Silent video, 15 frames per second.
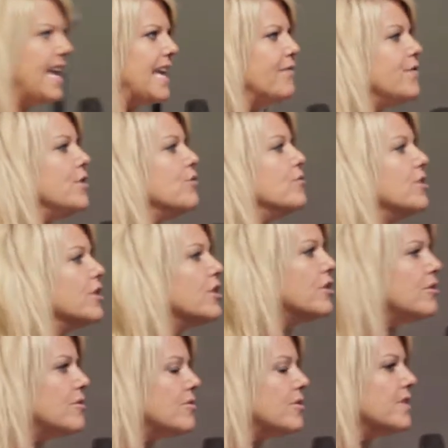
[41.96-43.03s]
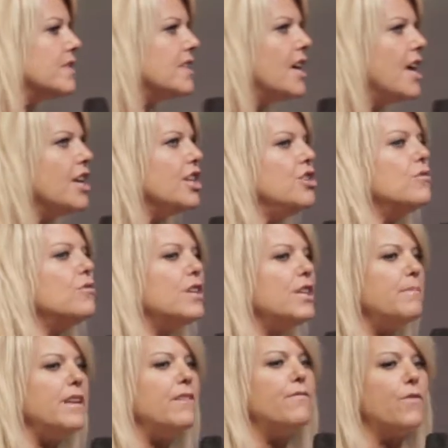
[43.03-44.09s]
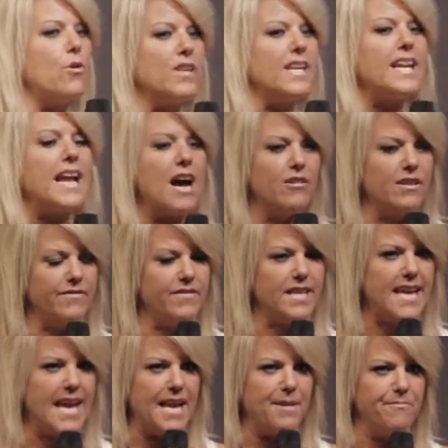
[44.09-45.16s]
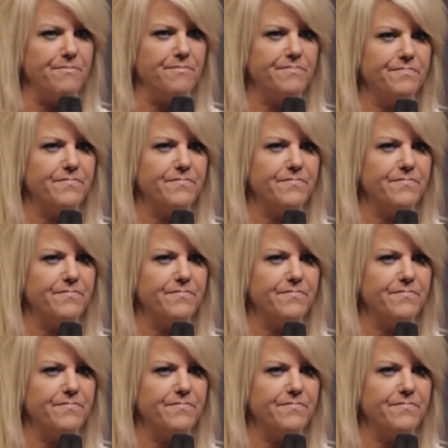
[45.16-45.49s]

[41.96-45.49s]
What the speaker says: If you lose, you could be voted out of the game.